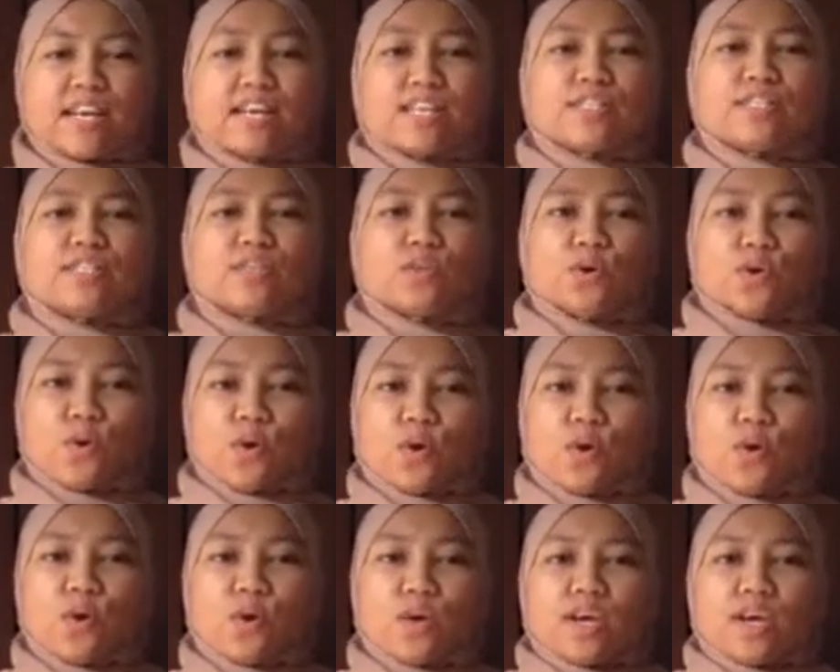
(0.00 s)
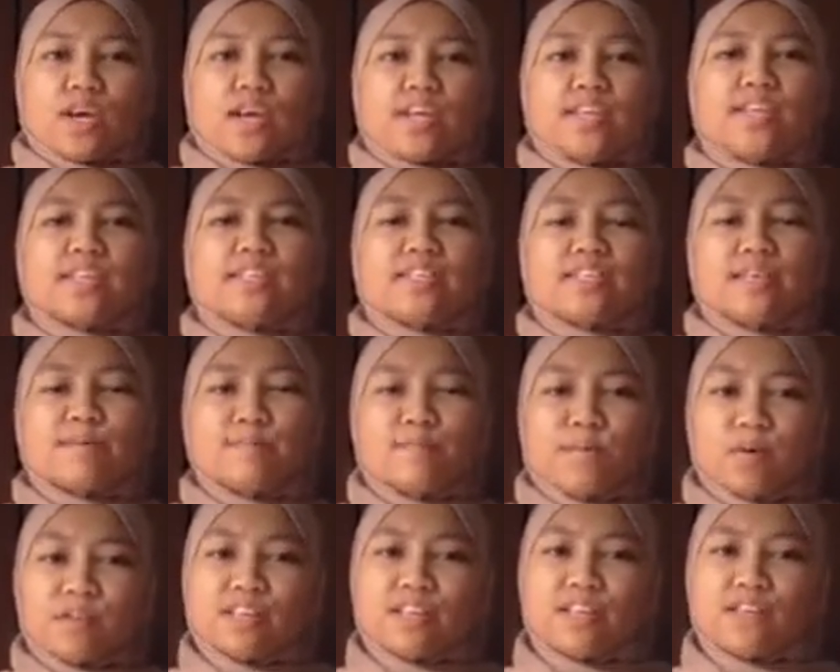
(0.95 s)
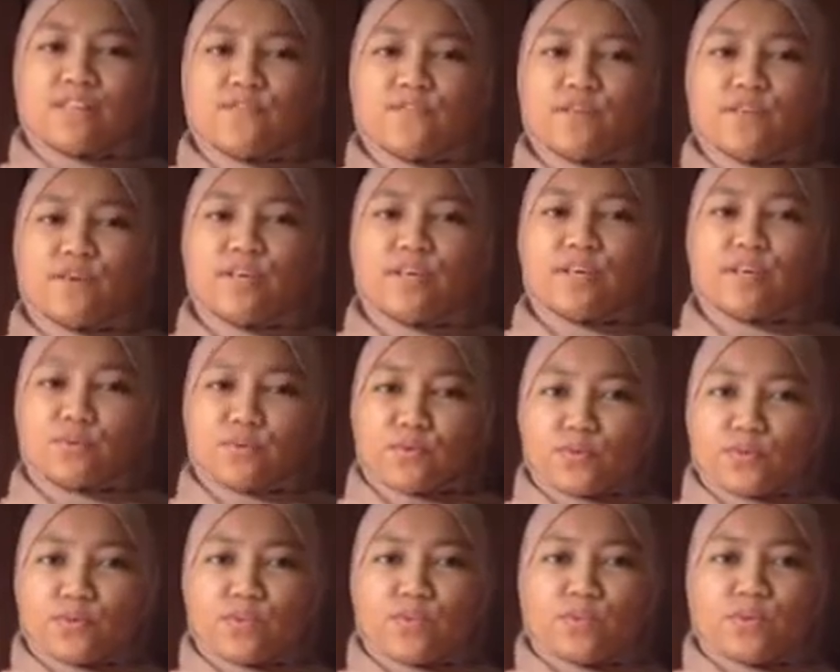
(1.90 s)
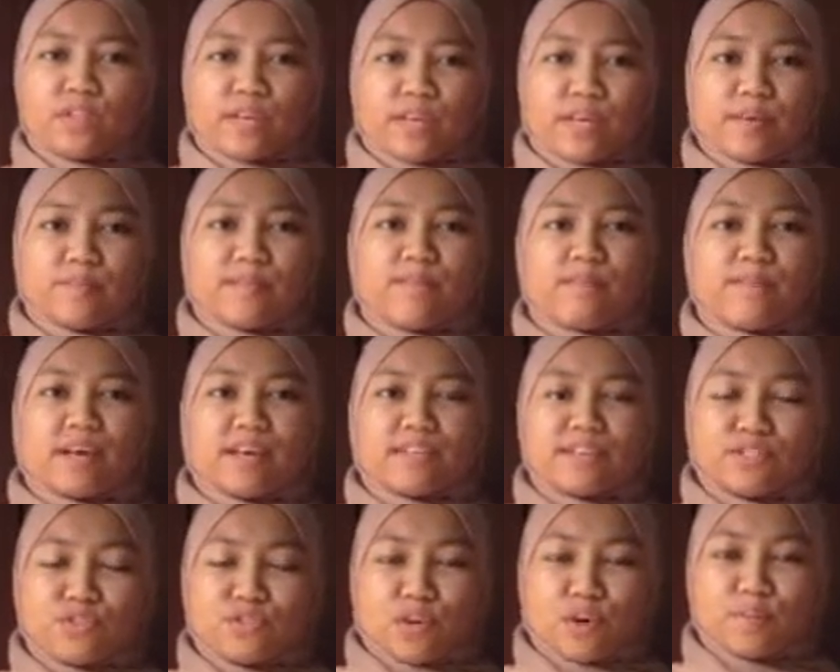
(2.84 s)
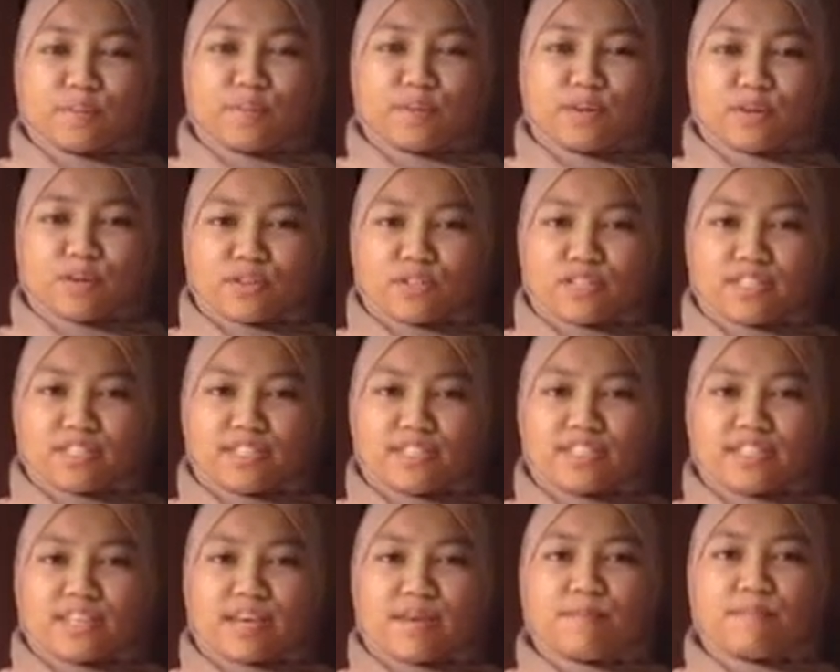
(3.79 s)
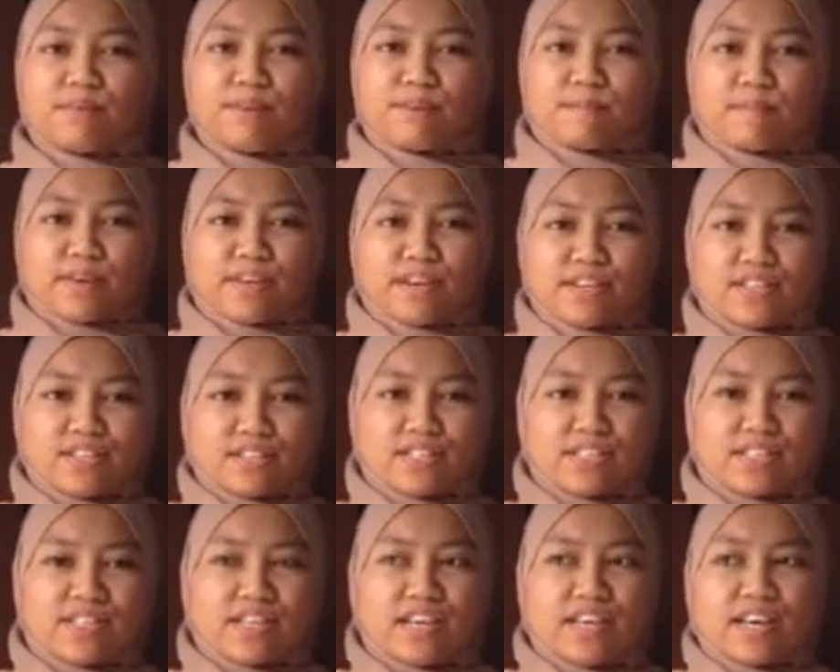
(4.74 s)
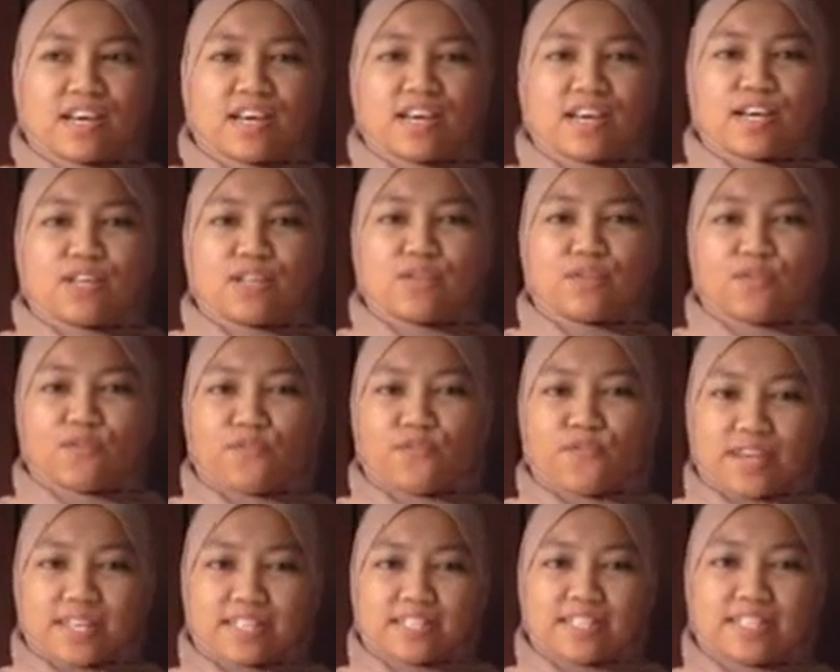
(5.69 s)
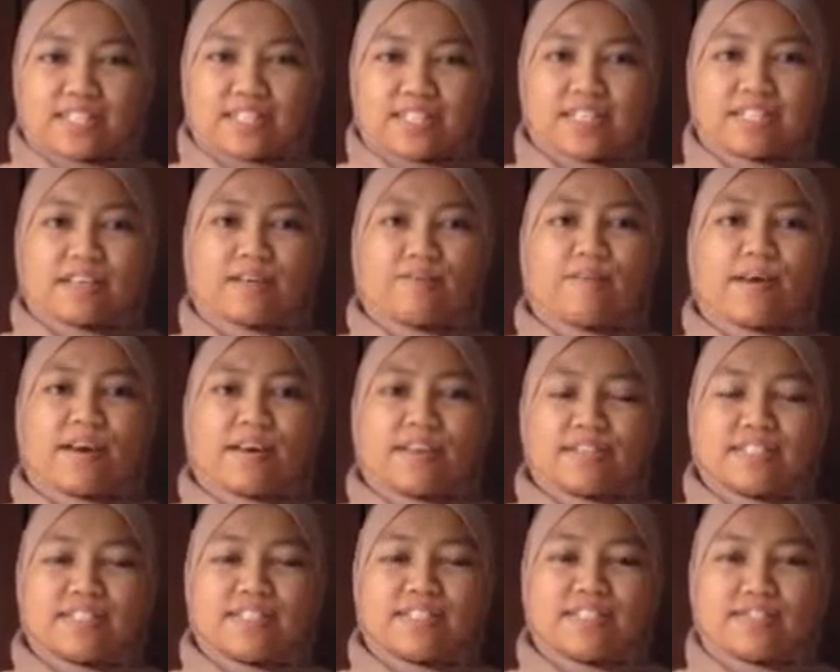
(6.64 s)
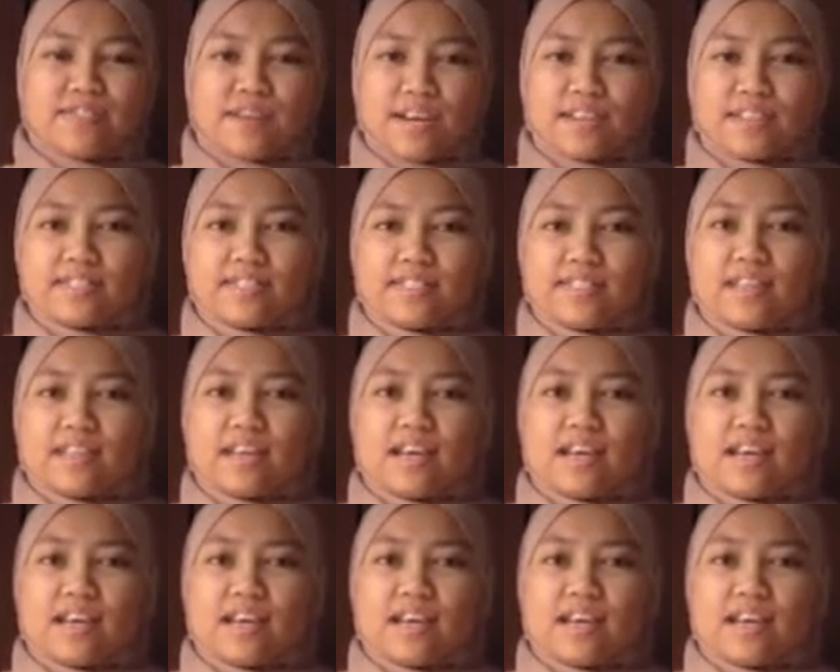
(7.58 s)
So, it is important for the crew to take extra precautions and preparations to face the piracy threats.